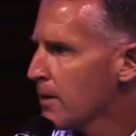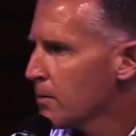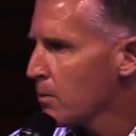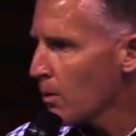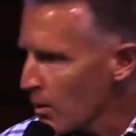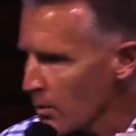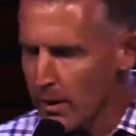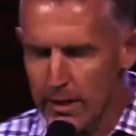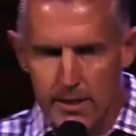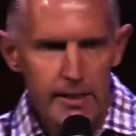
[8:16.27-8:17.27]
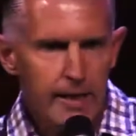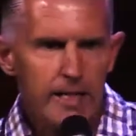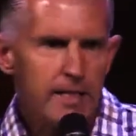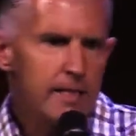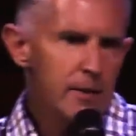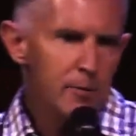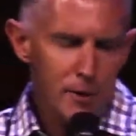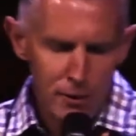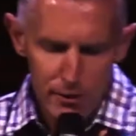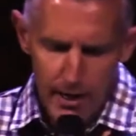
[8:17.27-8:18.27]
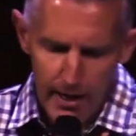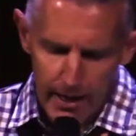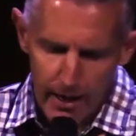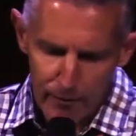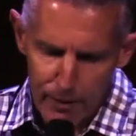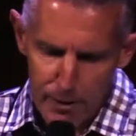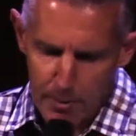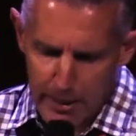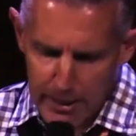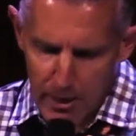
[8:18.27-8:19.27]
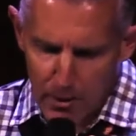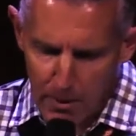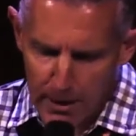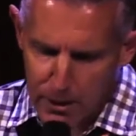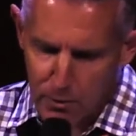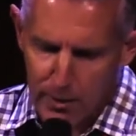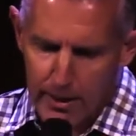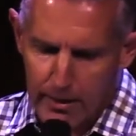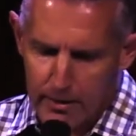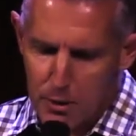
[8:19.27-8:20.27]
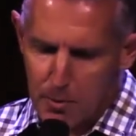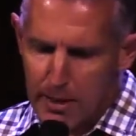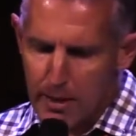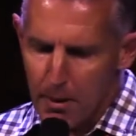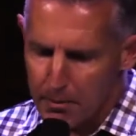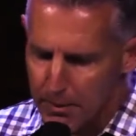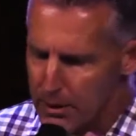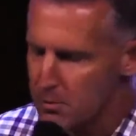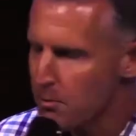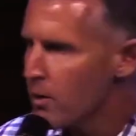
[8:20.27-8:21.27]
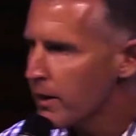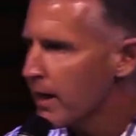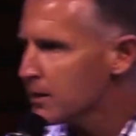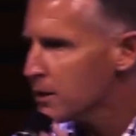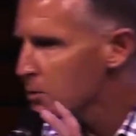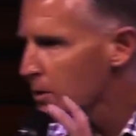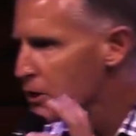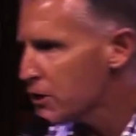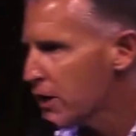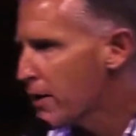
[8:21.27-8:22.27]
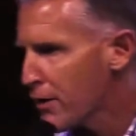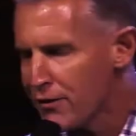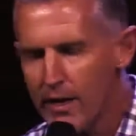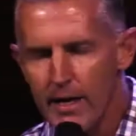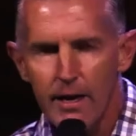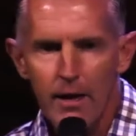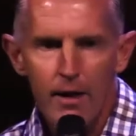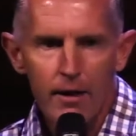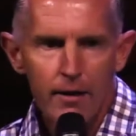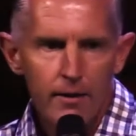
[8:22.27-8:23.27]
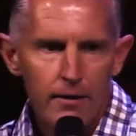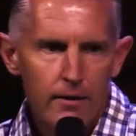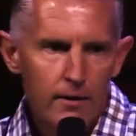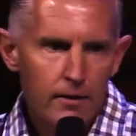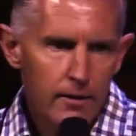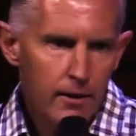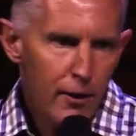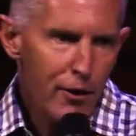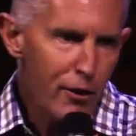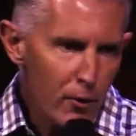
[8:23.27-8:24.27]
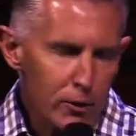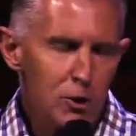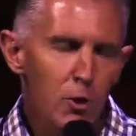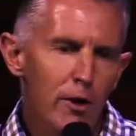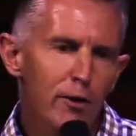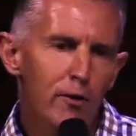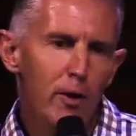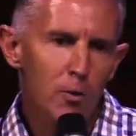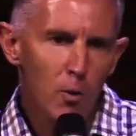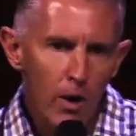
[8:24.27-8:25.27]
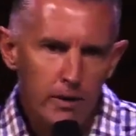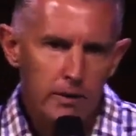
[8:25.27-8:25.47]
what is the lessons that we should take out of this. But there's so much that we can speak about. But this morning, I just want to share three thoughts with you on what